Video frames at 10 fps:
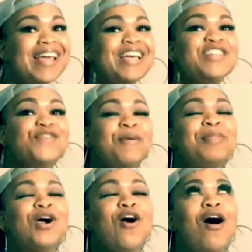is from
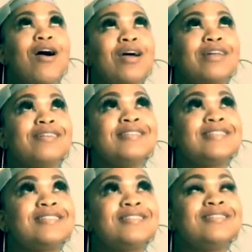the Carters,
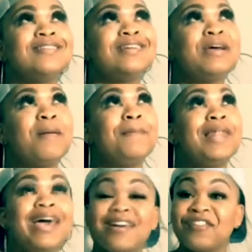
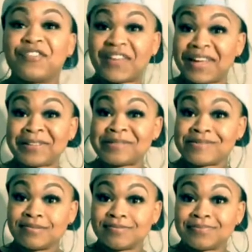Black Effect.
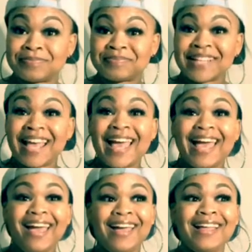
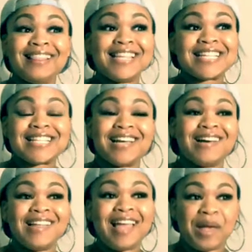And this
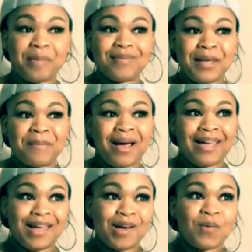song came in my
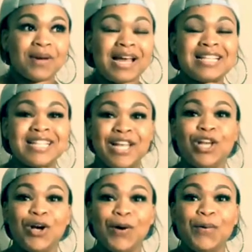head when I
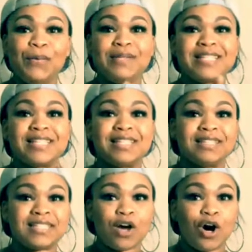seen Ghost
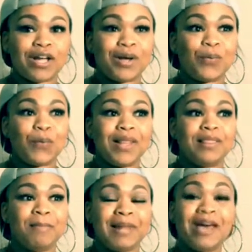talking with
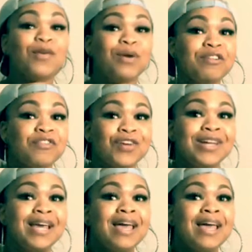the Black Reverend.